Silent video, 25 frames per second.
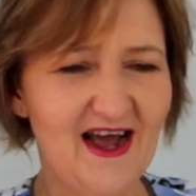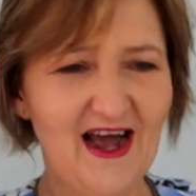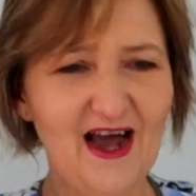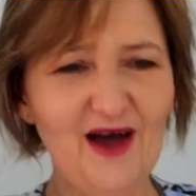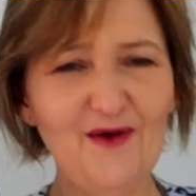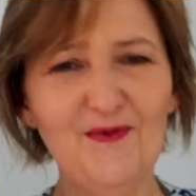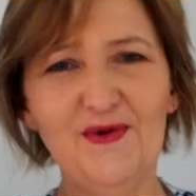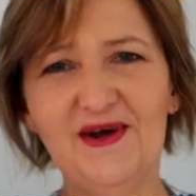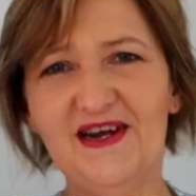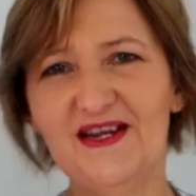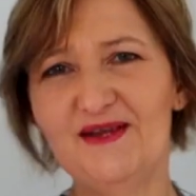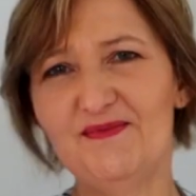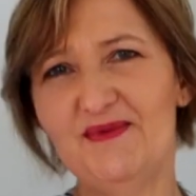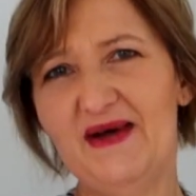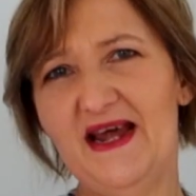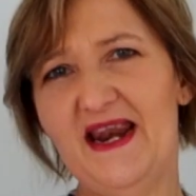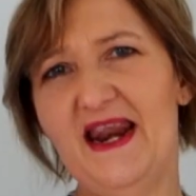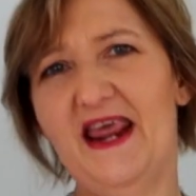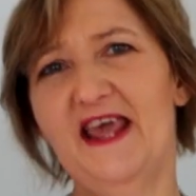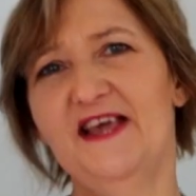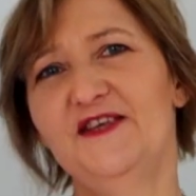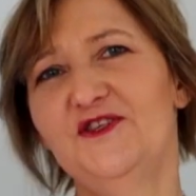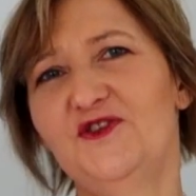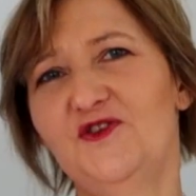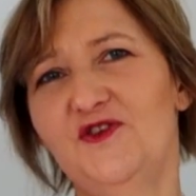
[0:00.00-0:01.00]
I wanted by
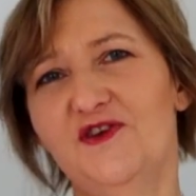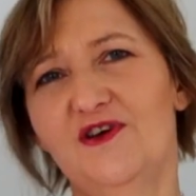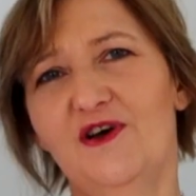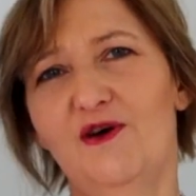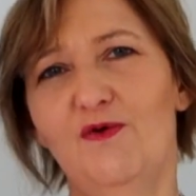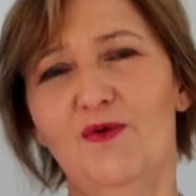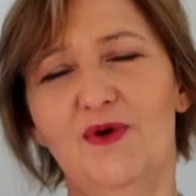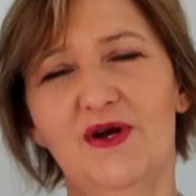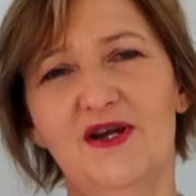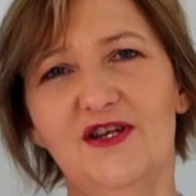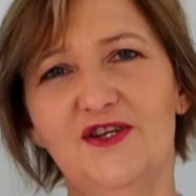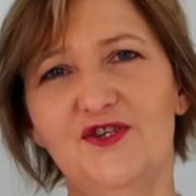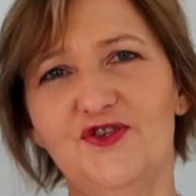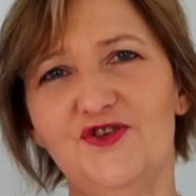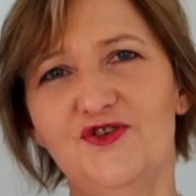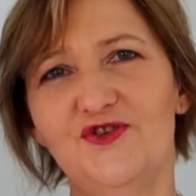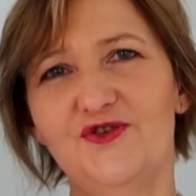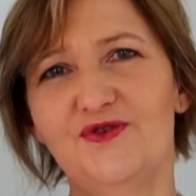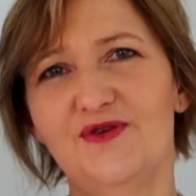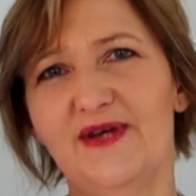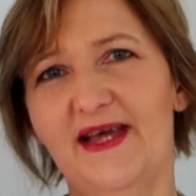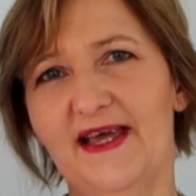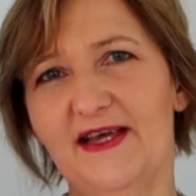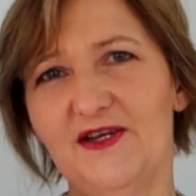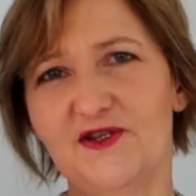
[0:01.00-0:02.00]
next year, I wanted
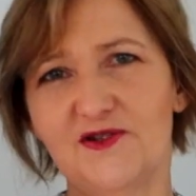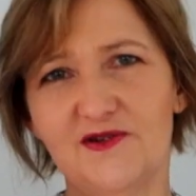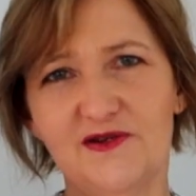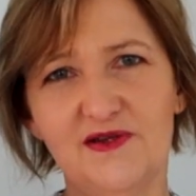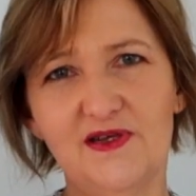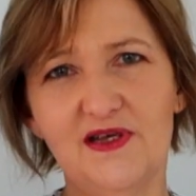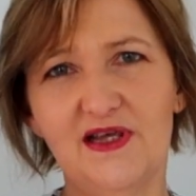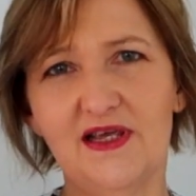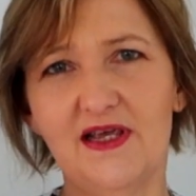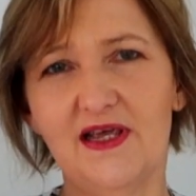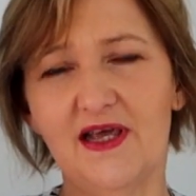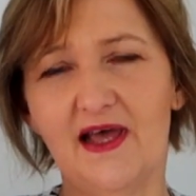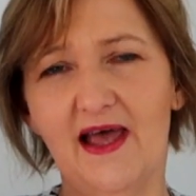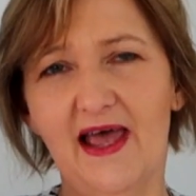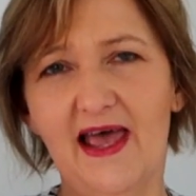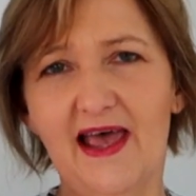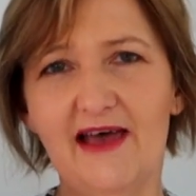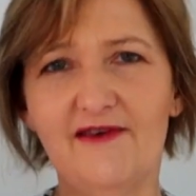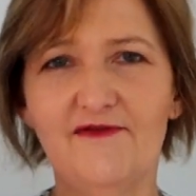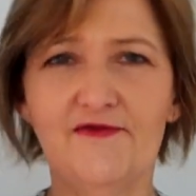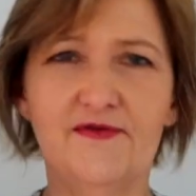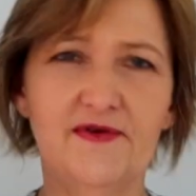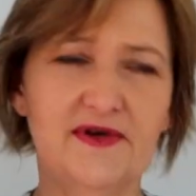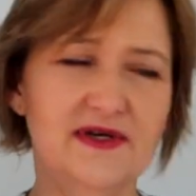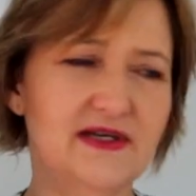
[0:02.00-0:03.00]
to actually have